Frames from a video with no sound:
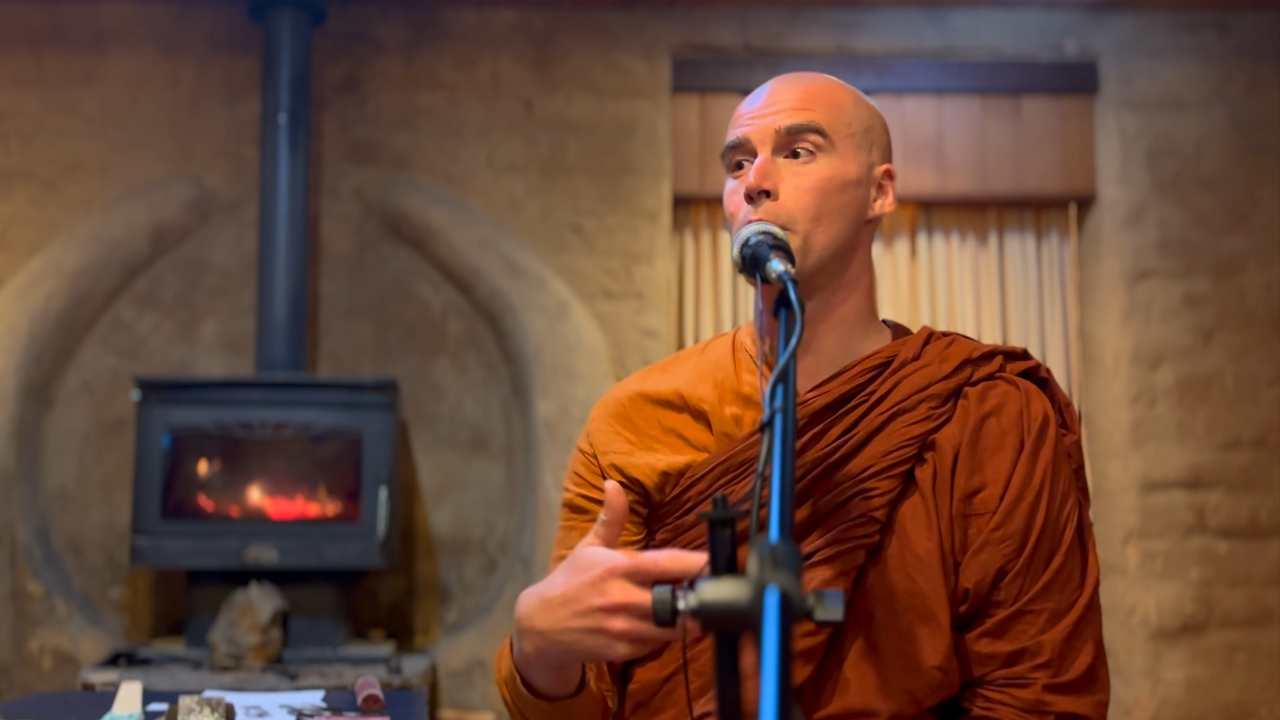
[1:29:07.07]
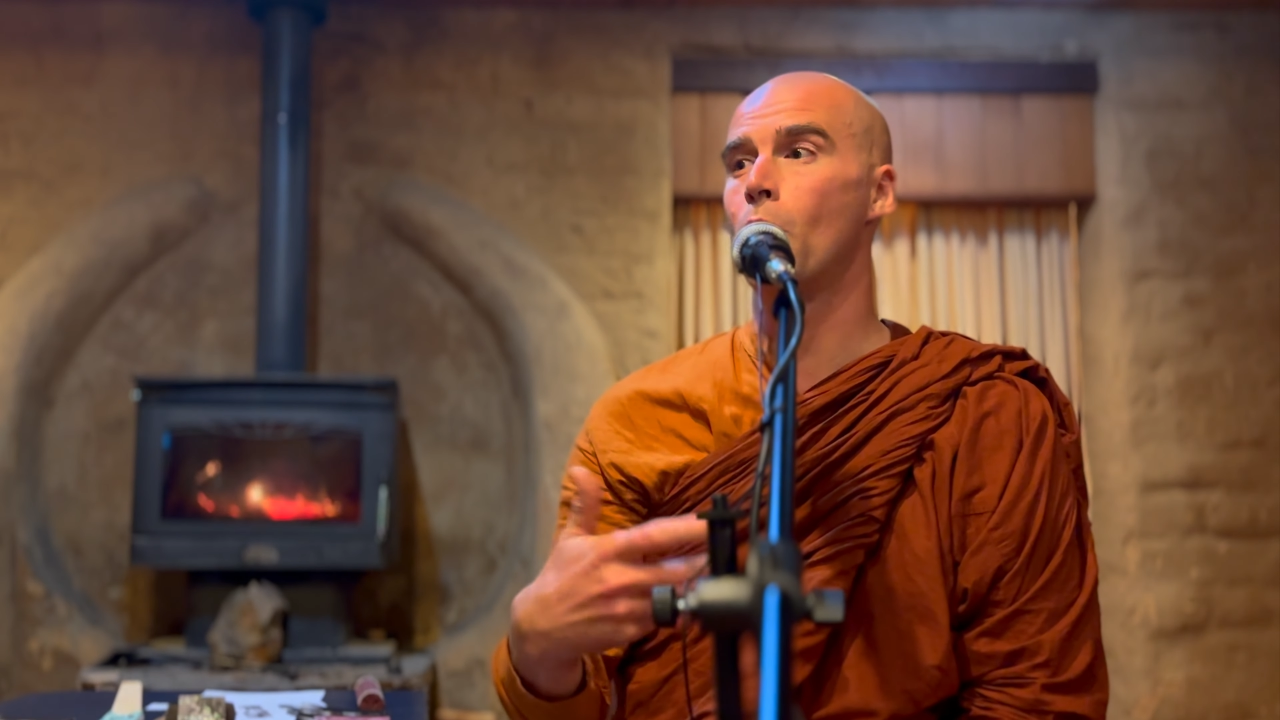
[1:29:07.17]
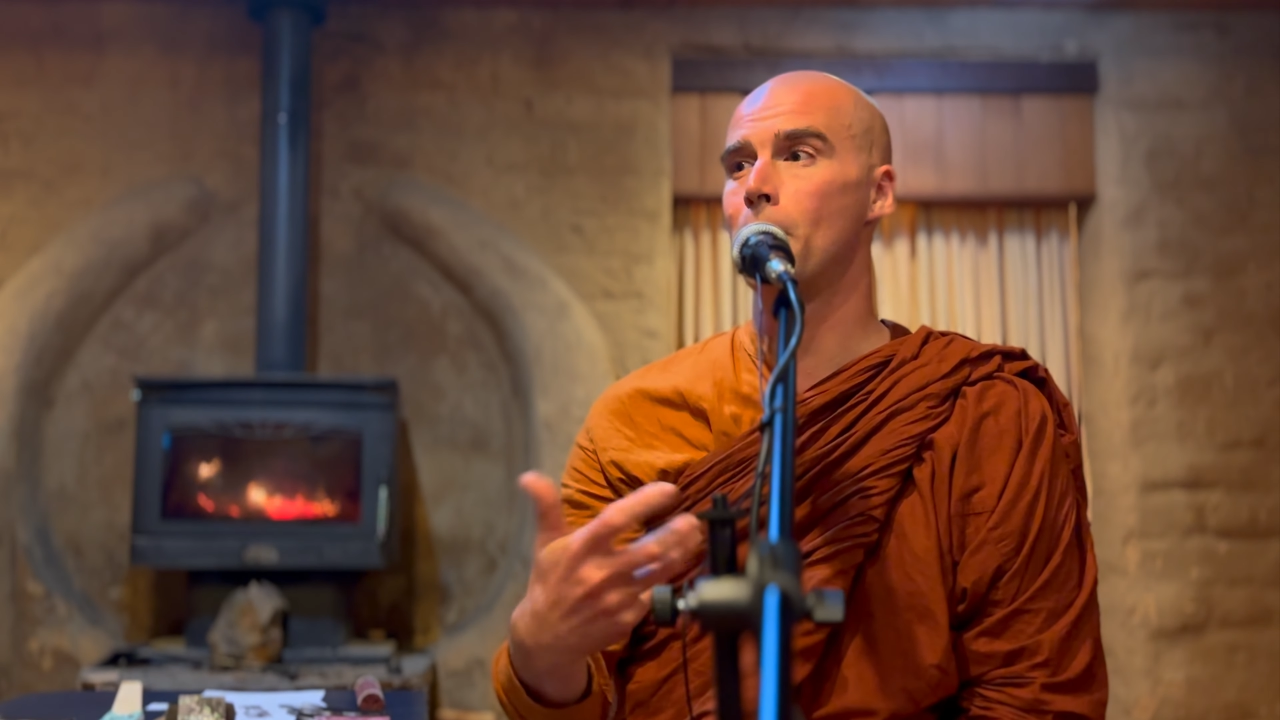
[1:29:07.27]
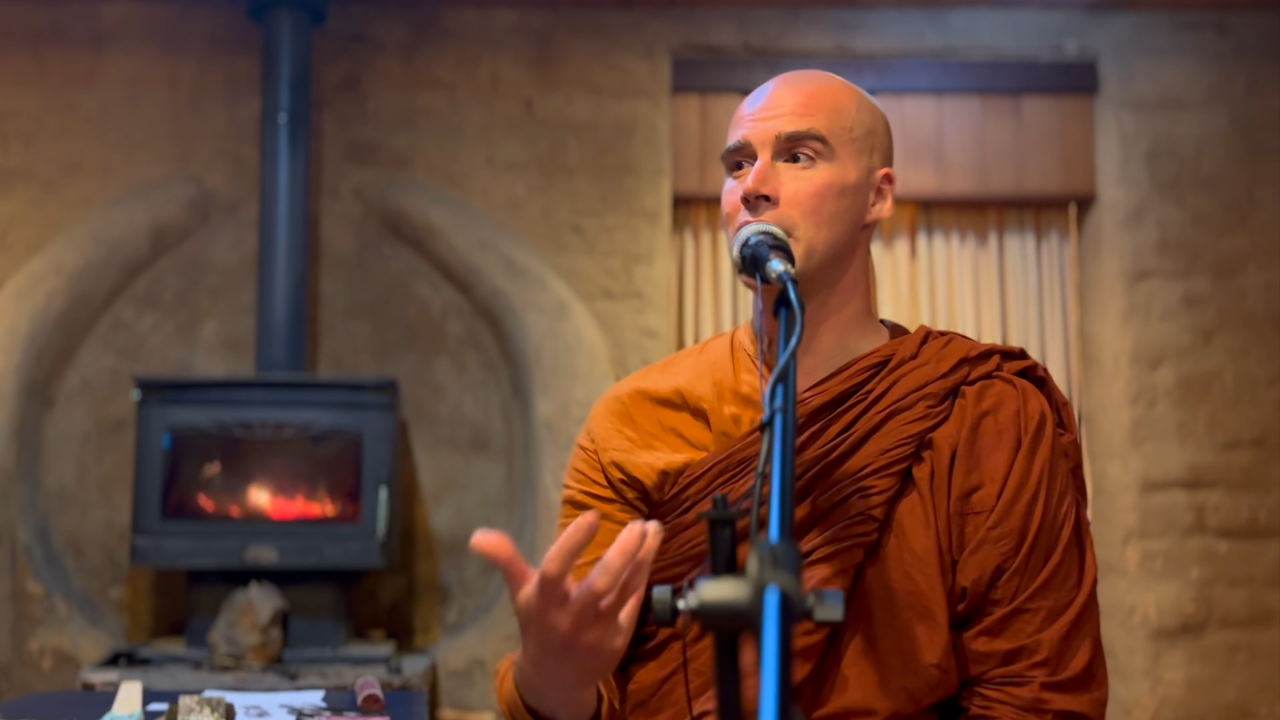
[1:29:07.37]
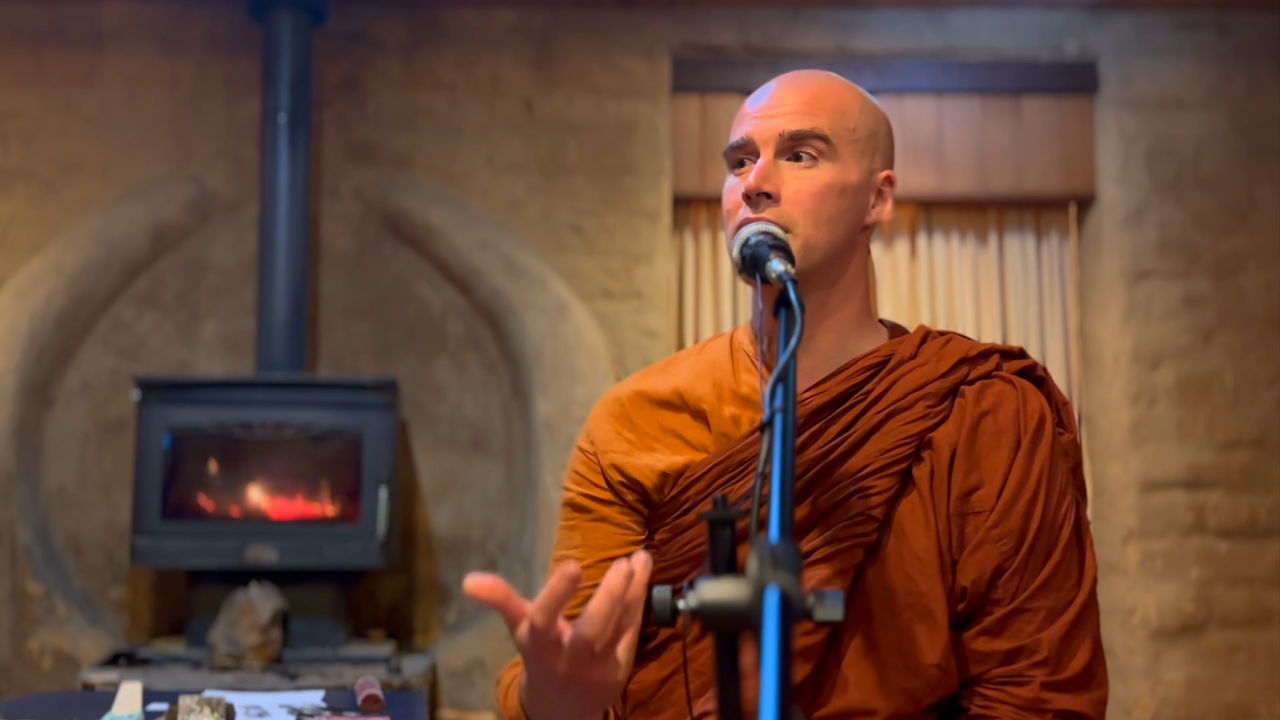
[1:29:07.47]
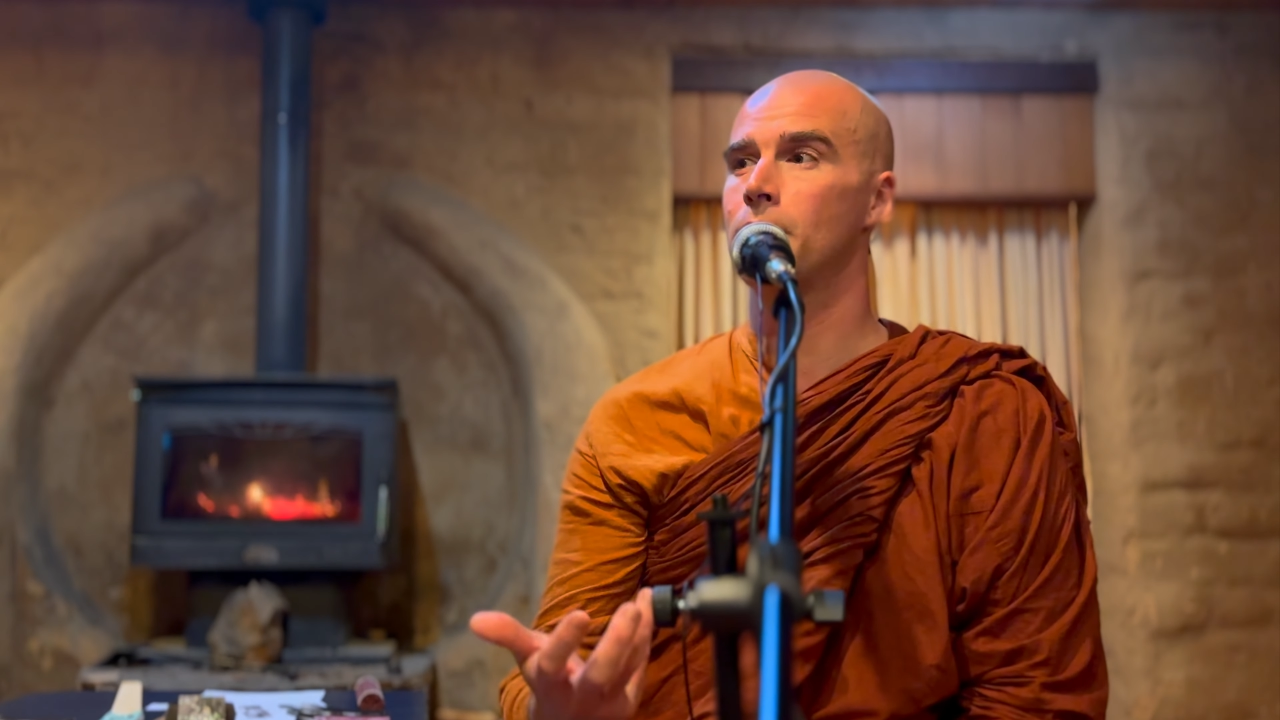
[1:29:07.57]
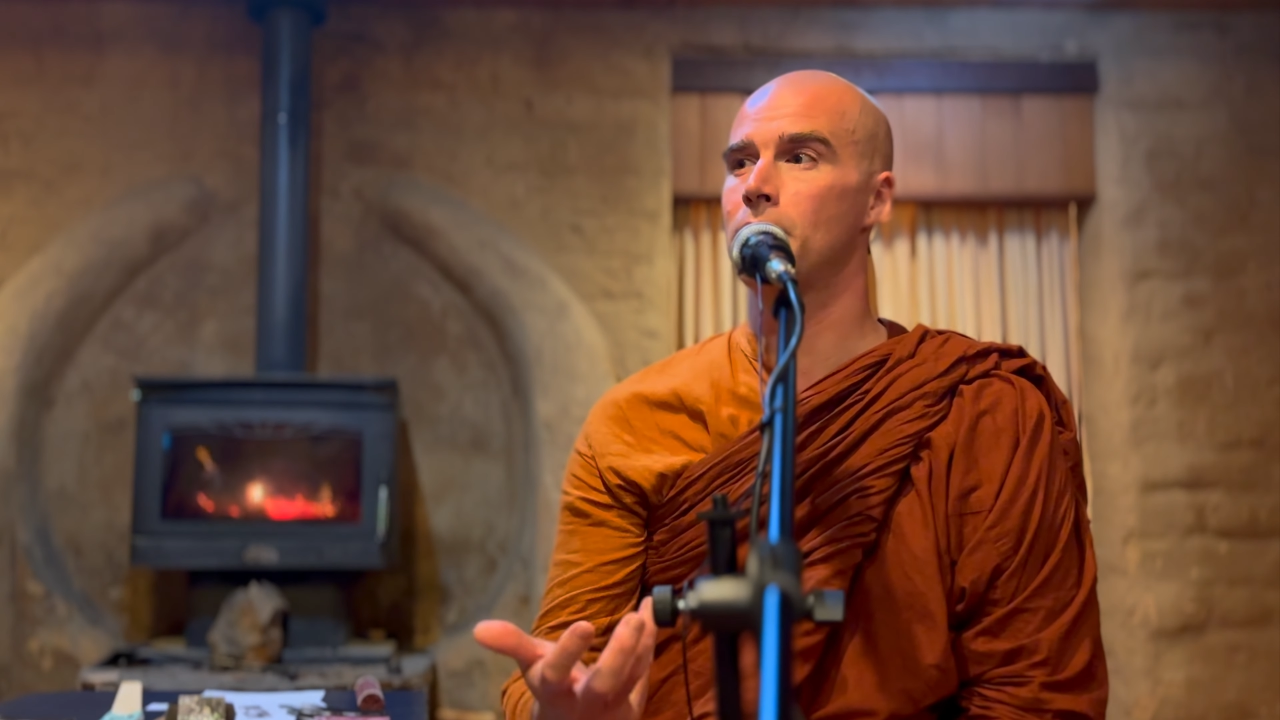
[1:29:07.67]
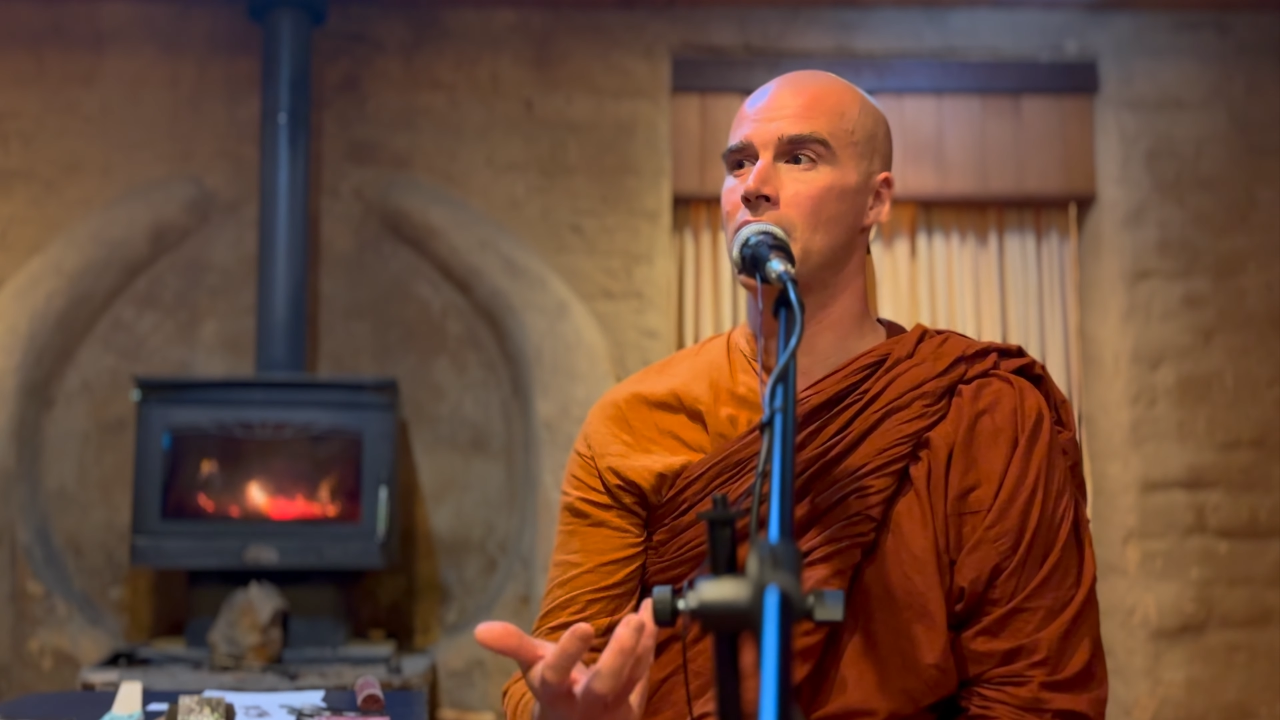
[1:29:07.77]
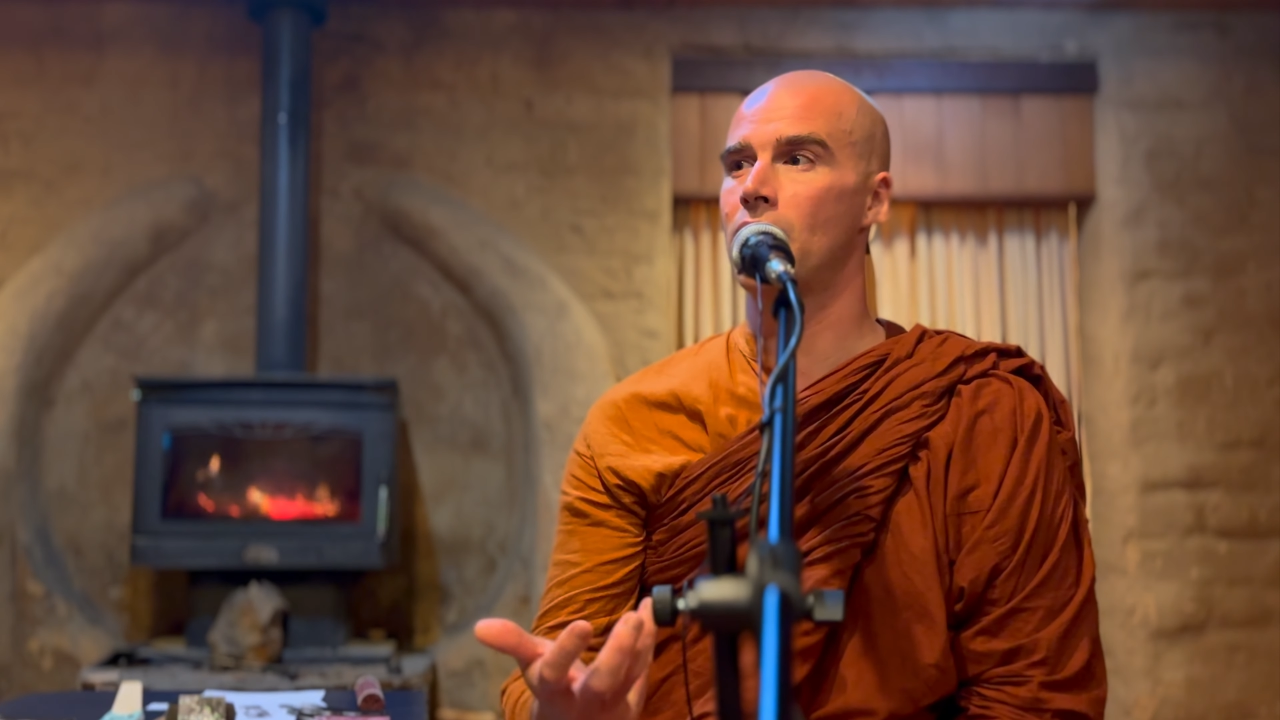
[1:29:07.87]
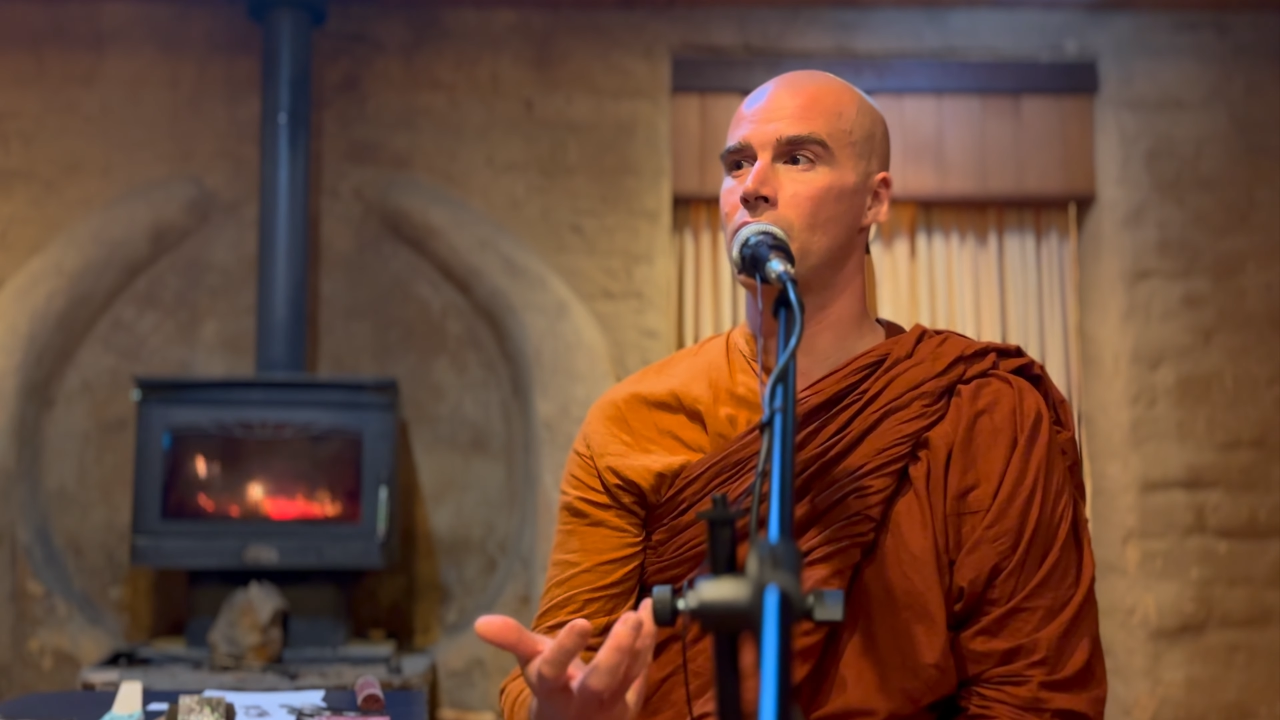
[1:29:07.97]
momentum
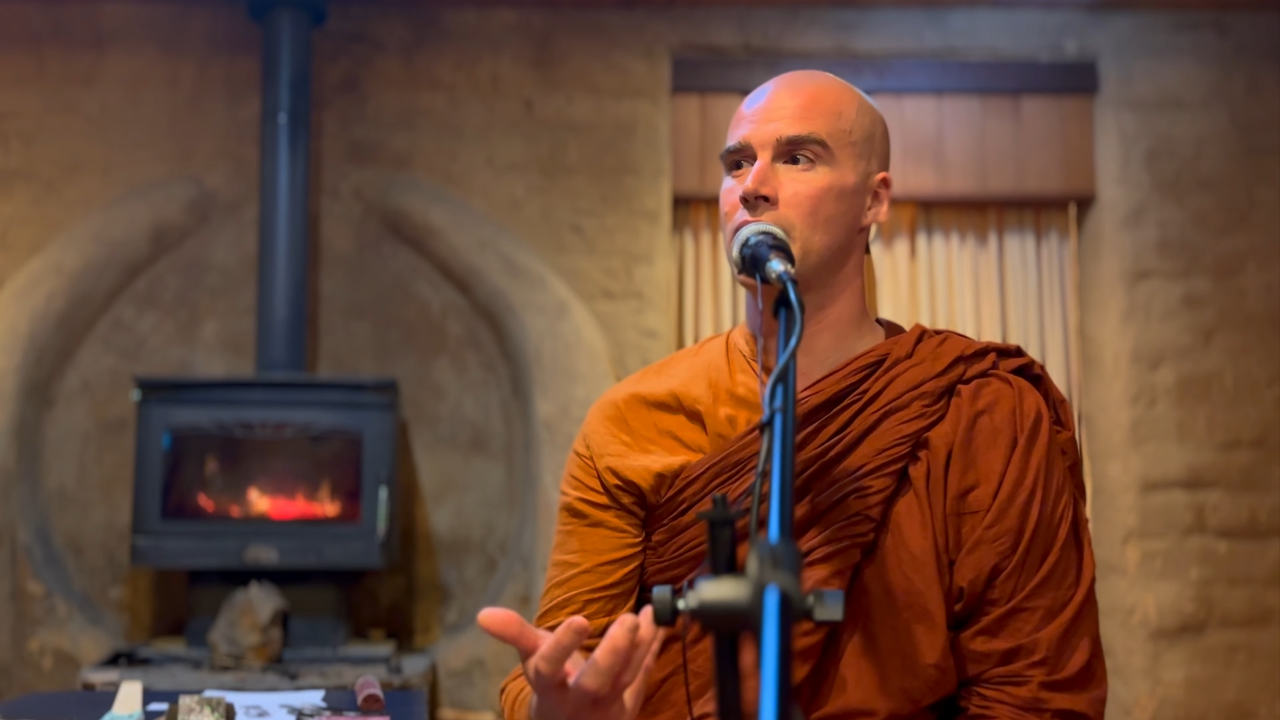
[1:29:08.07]
there